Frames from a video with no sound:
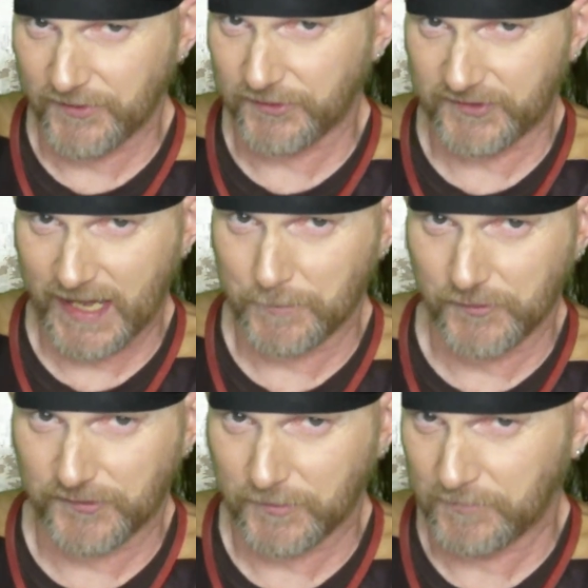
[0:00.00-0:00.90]
and
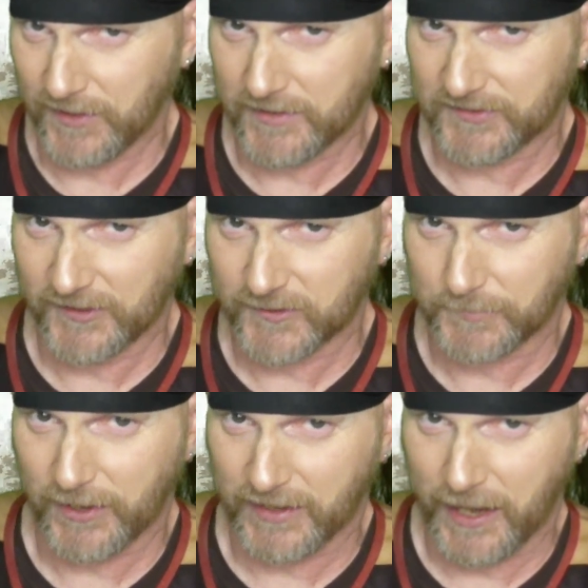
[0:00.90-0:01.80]
stammers some nonsense
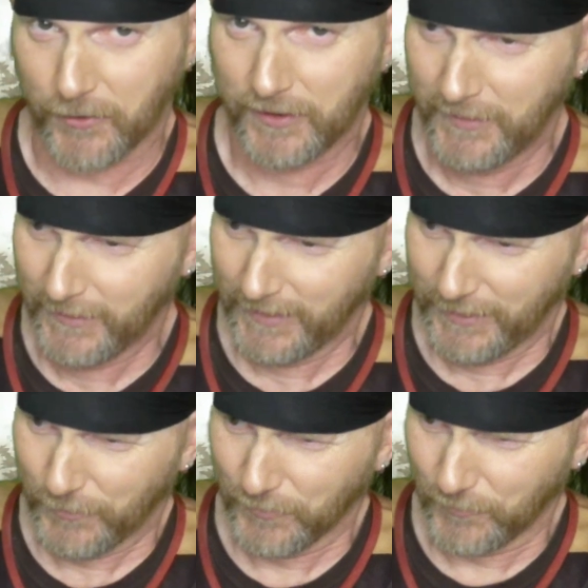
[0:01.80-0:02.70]
about how
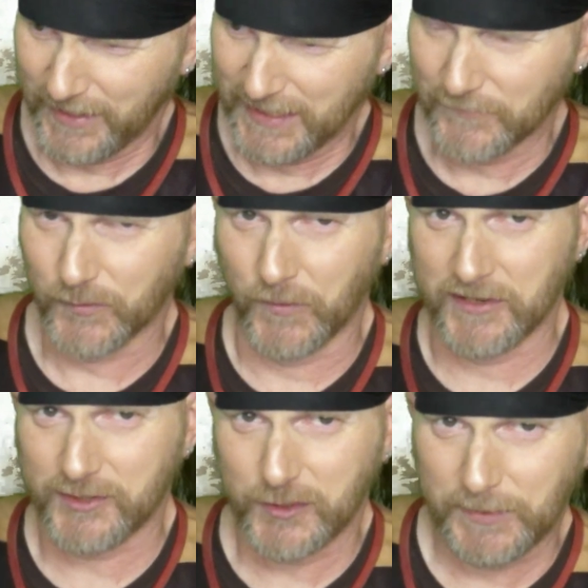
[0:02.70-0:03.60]
we never
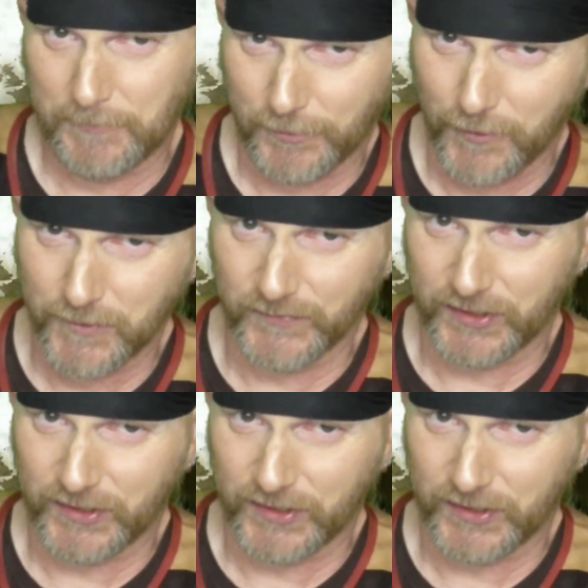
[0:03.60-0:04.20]
wanted to be part of a